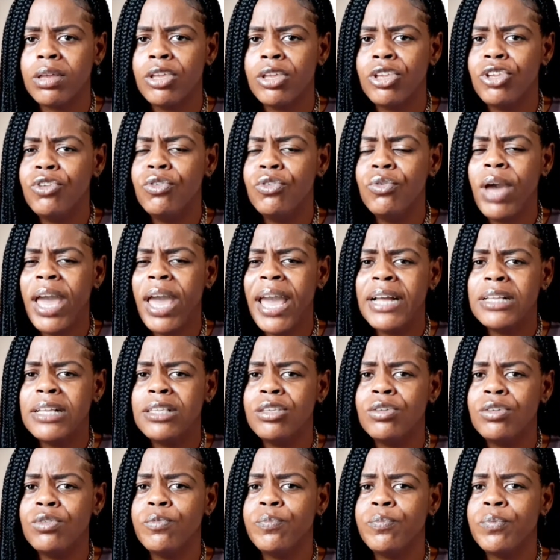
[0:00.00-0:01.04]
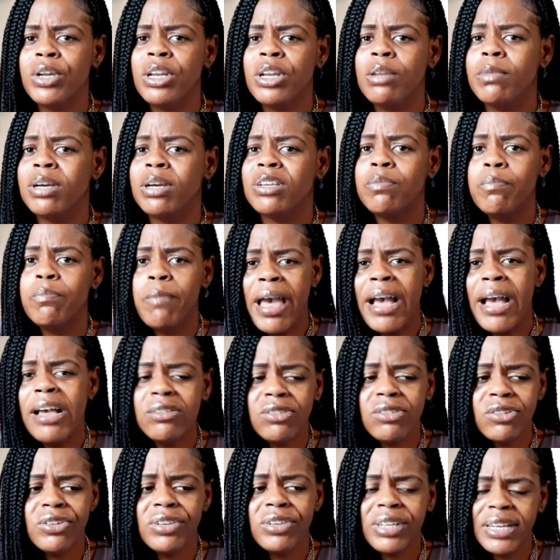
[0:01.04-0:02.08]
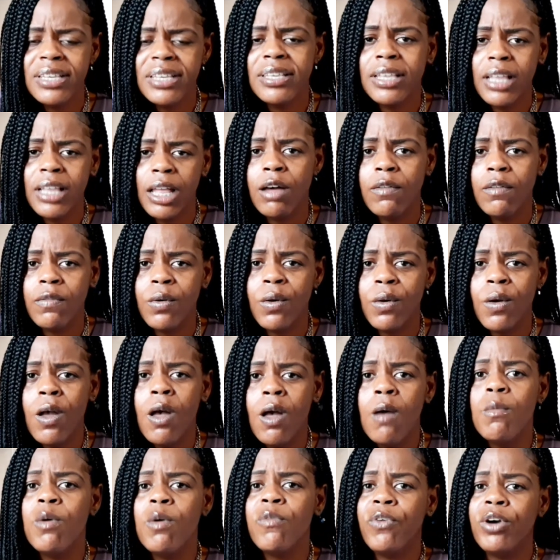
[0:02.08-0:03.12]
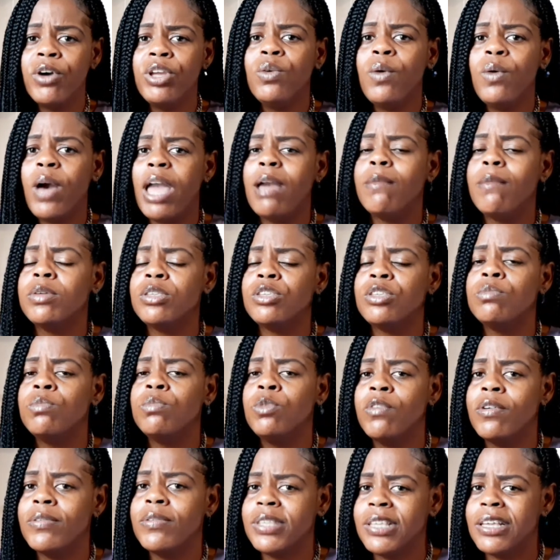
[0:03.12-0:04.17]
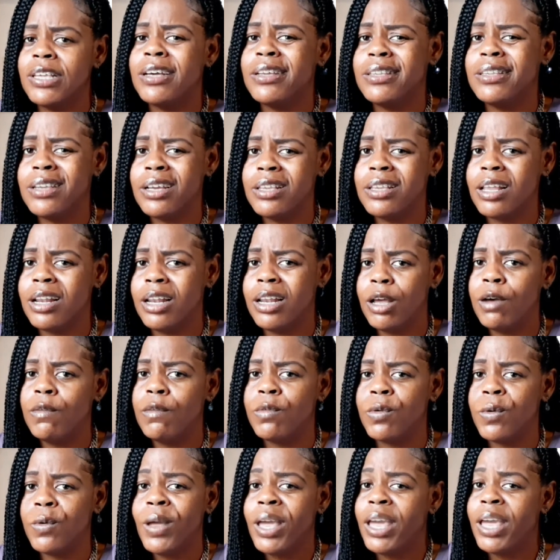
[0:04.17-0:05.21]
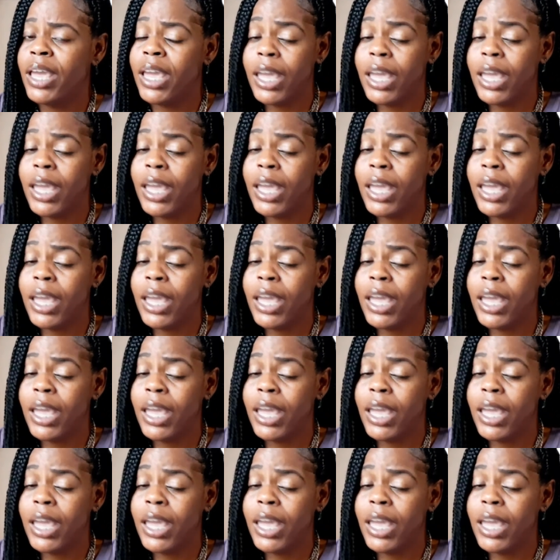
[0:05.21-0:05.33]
You had to pretty much master this level before you were able to move up to another level.